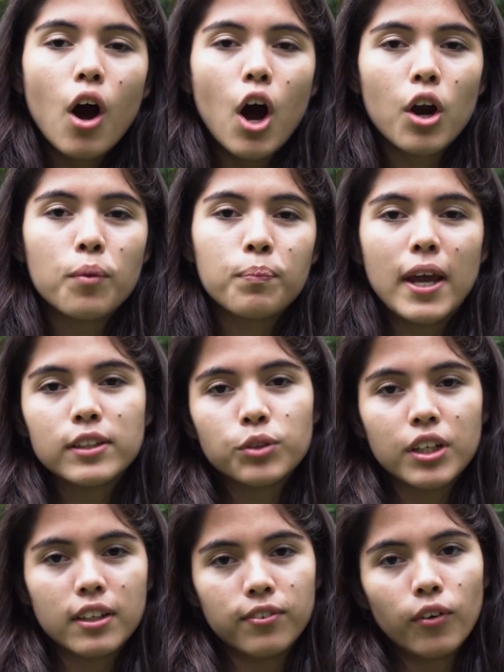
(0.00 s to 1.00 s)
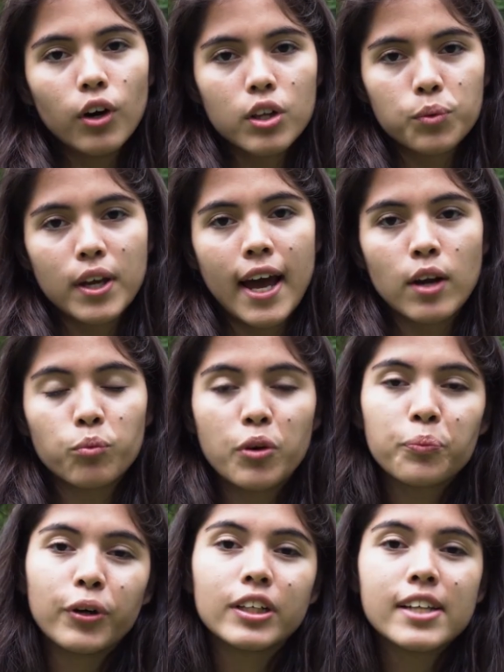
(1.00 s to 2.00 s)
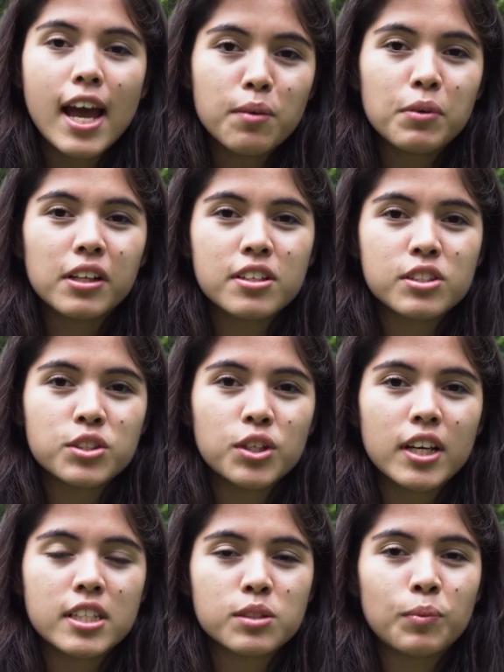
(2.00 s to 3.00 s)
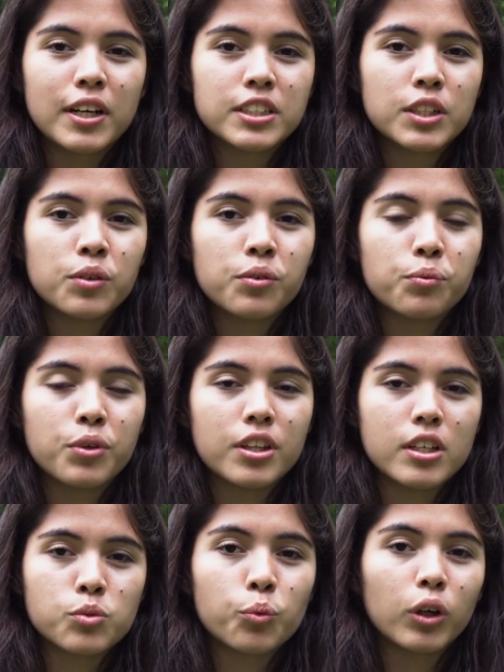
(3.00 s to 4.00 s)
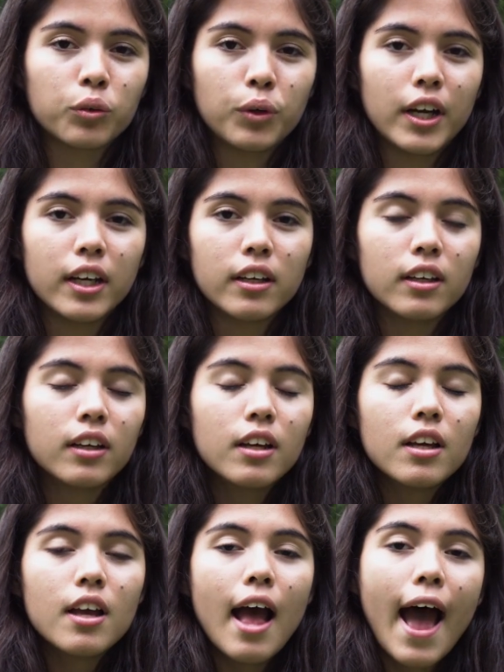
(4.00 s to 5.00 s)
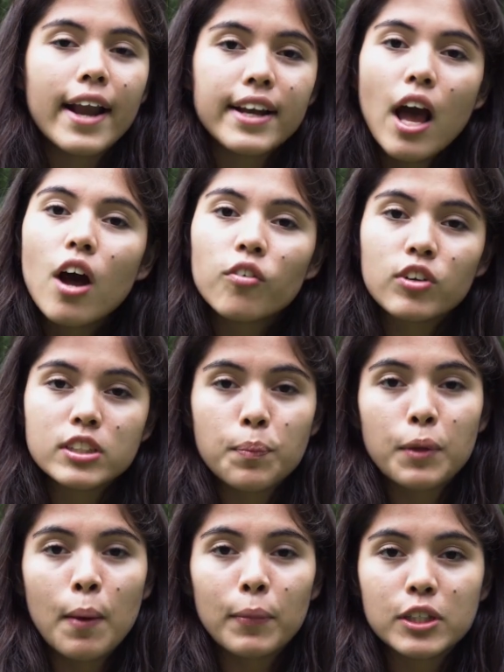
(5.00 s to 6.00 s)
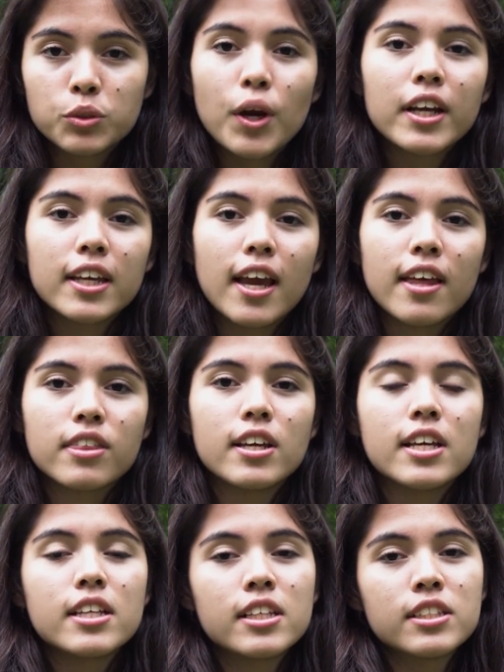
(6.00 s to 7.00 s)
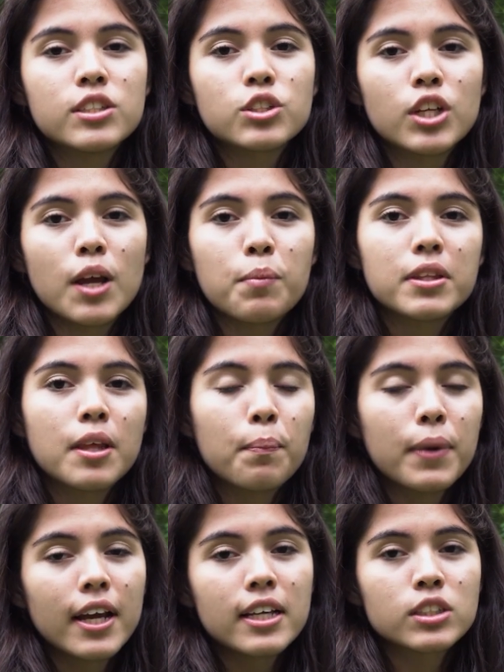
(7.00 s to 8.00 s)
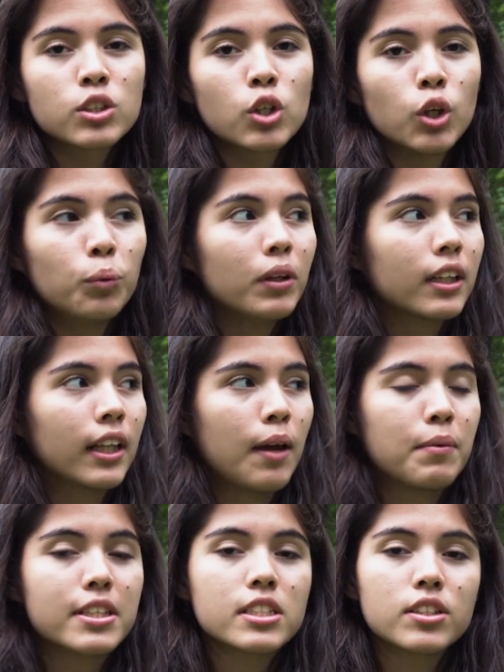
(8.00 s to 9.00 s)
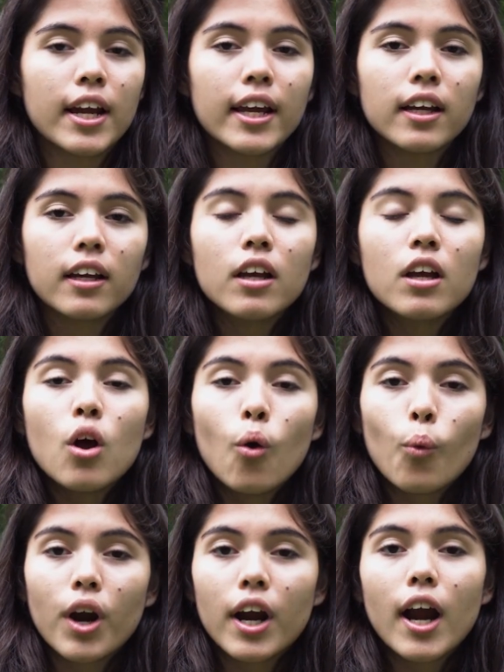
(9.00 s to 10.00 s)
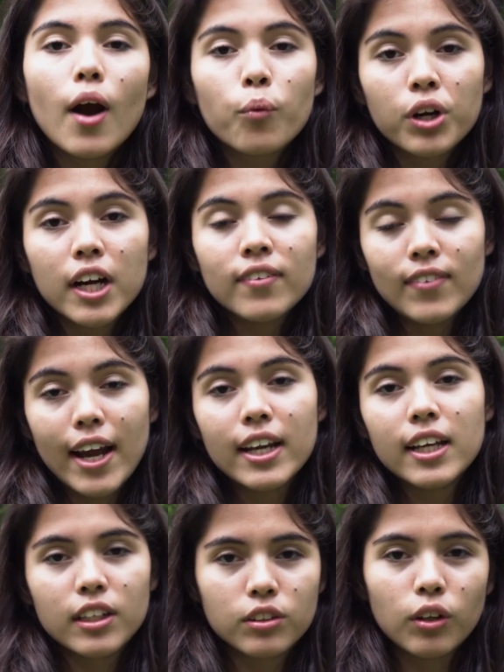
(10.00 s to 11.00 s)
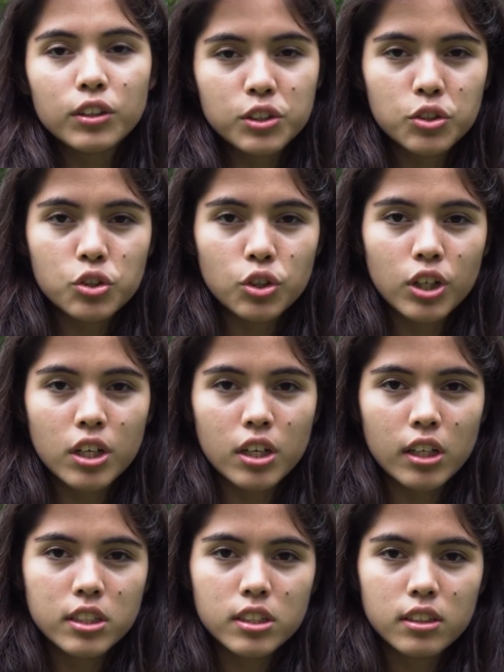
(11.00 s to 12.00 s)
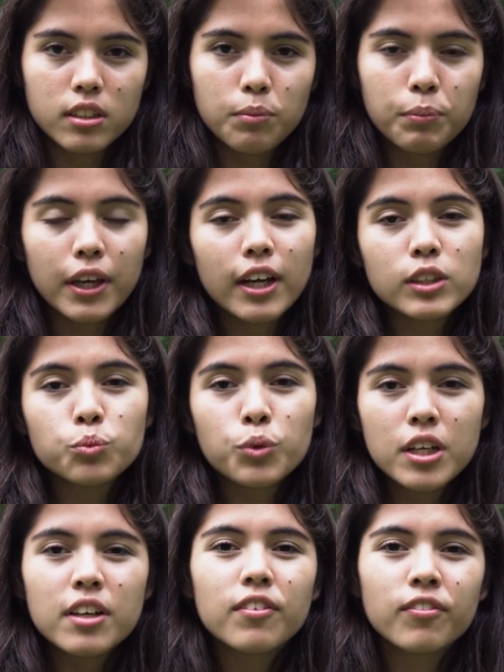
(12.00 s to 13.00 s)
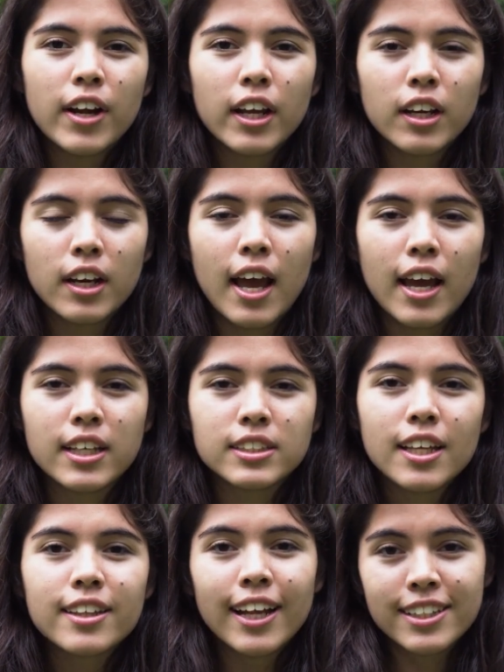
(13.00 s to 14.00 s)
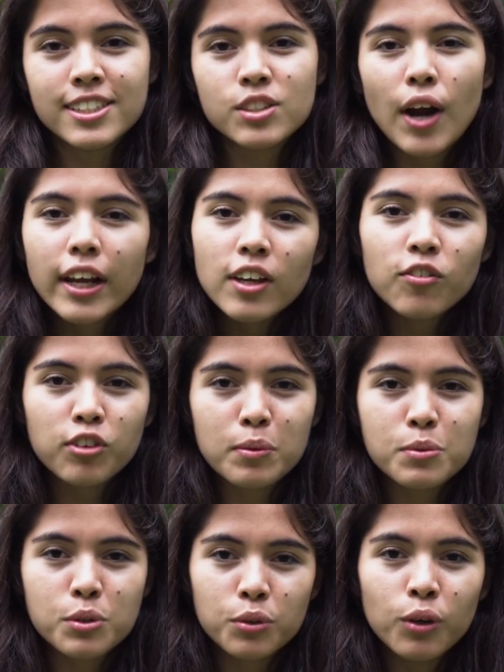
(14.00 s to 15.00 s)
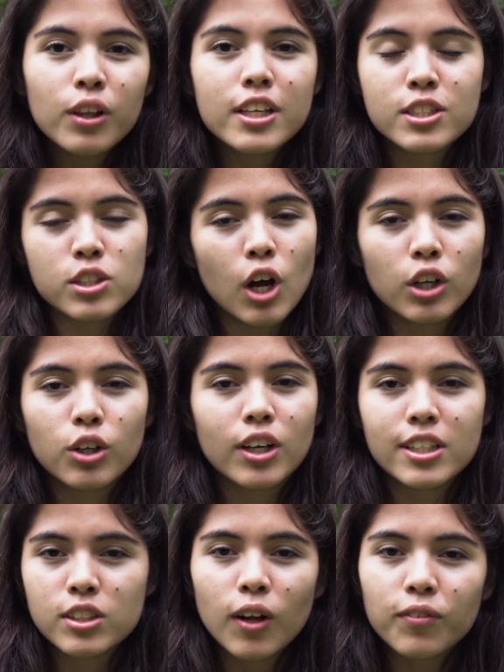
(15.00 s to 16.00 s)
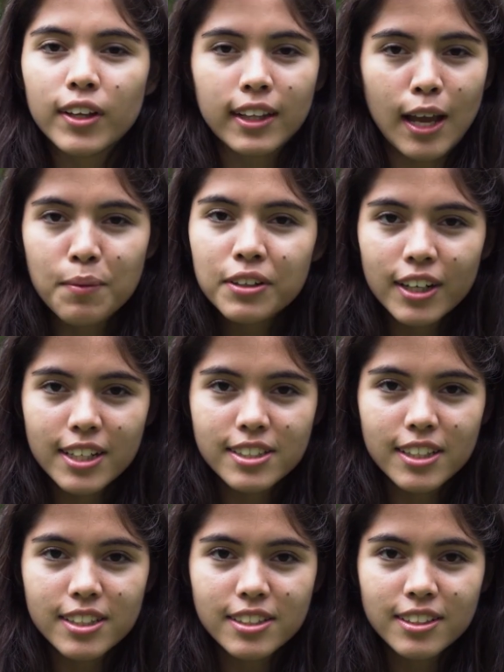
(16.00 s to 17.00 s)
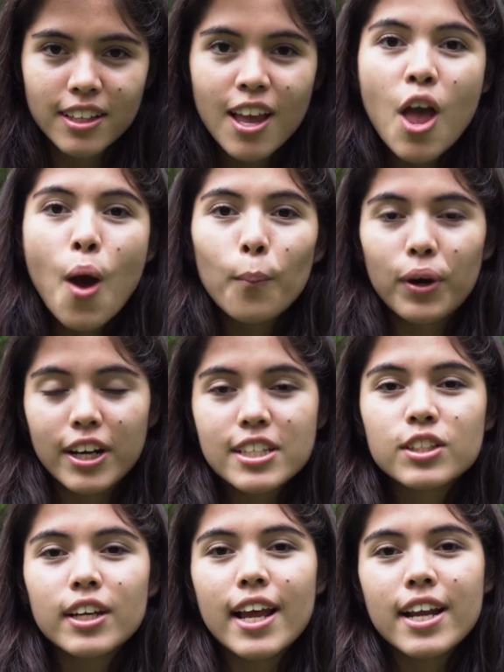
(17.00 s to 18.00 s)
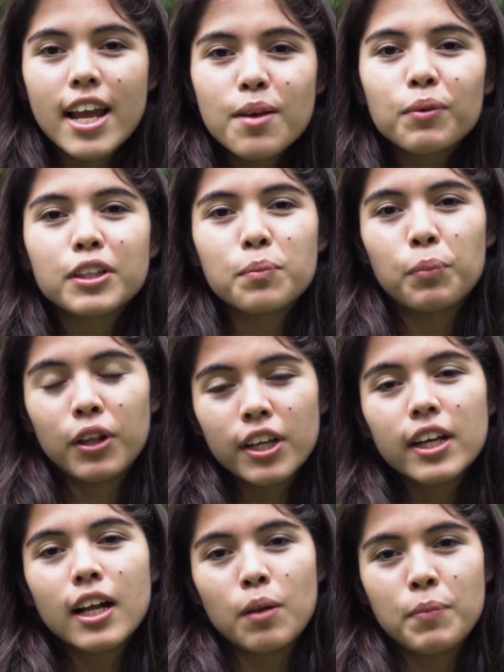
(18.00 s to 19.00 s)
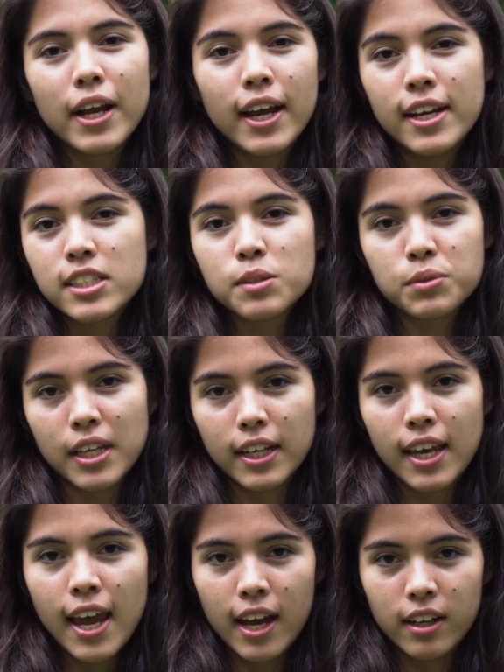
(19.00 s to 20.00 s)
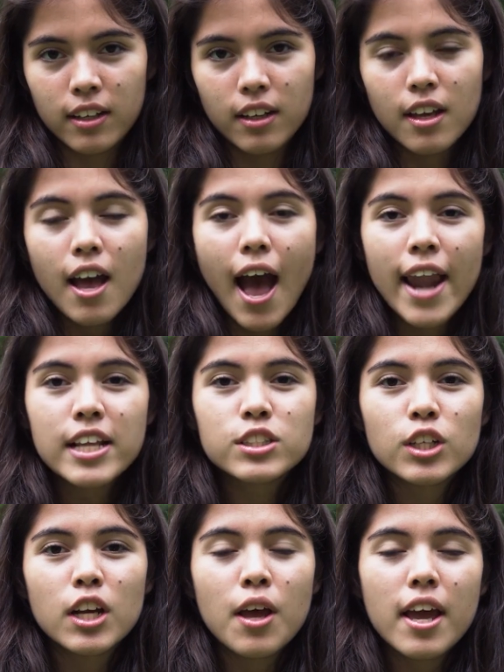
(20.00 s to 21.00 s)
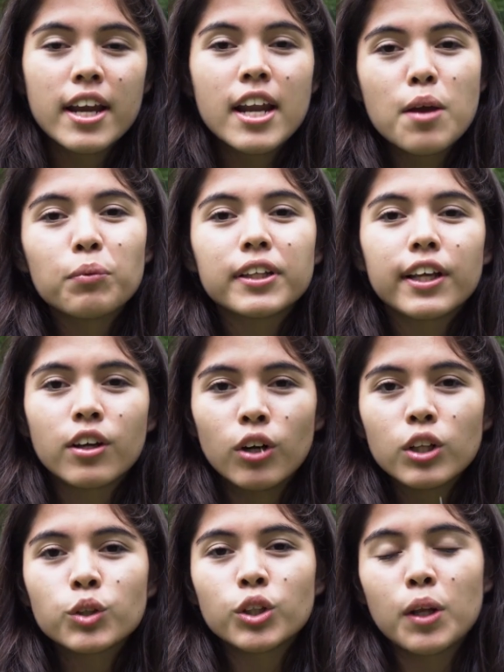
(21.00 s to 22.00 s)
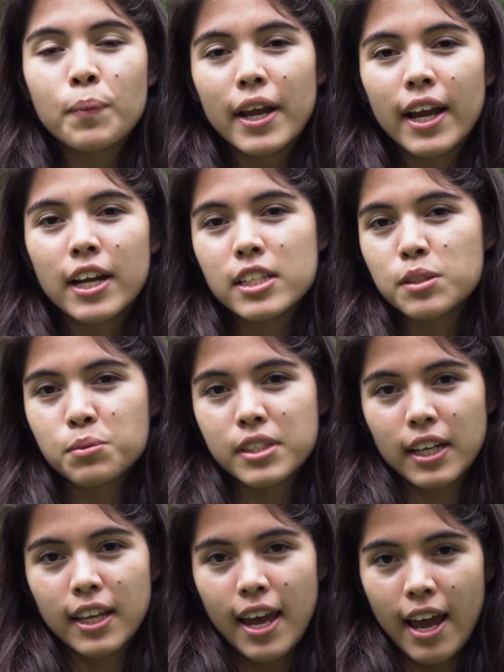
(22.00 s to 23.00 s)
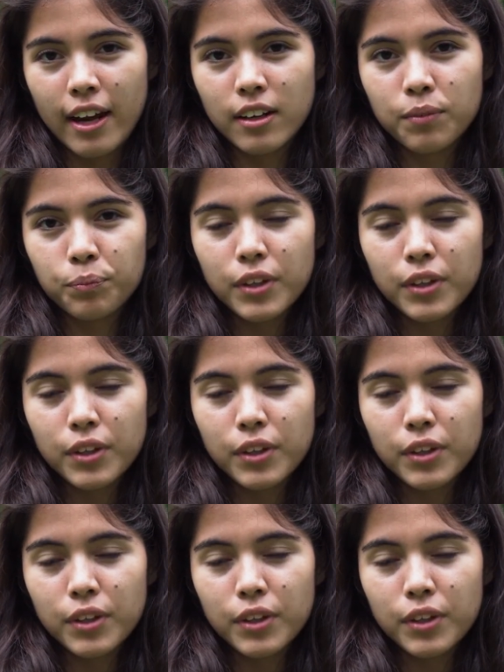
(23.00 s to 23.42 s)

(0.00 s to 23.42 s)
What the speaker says: On May 24th, we had 1.9 million students marching with us worldwide. And now for September 20th, this is going to be the biggest global climate strike where we're inviting adults to join us because we recognize that striking from school is not going to solve the climate crisis, but it's going to enable the political mechanisms that can. And it's going to enable the cultural mechanisms that can.